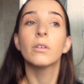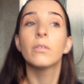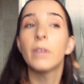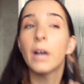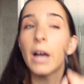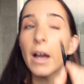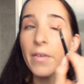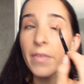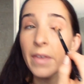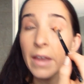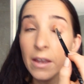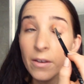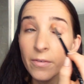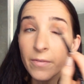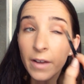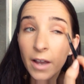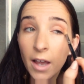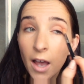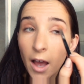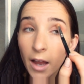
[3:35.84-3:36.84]
Right, I think
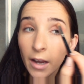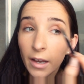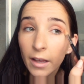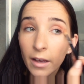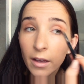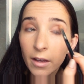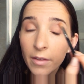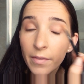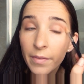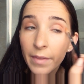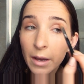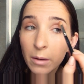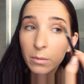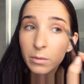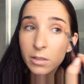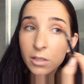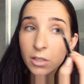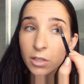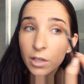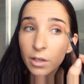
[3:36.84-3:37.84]
for colour that
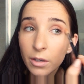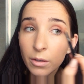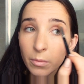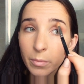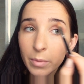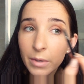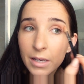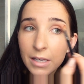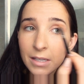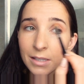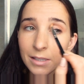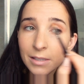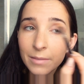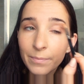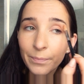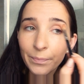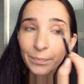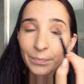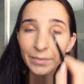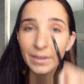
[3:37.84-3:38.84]
will do because
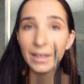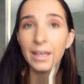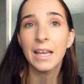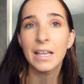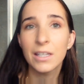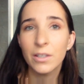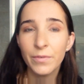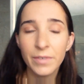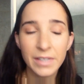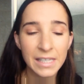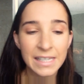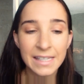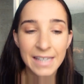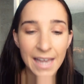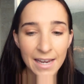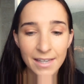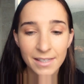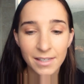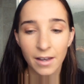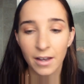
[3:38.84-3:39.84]
it's obviously
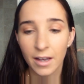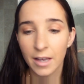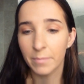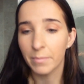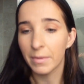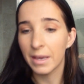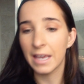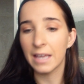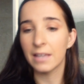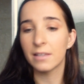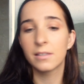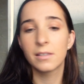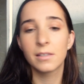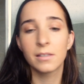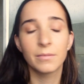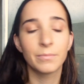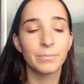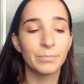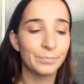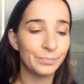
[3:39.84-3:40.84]
daytime.
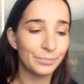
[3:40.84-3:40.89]
It's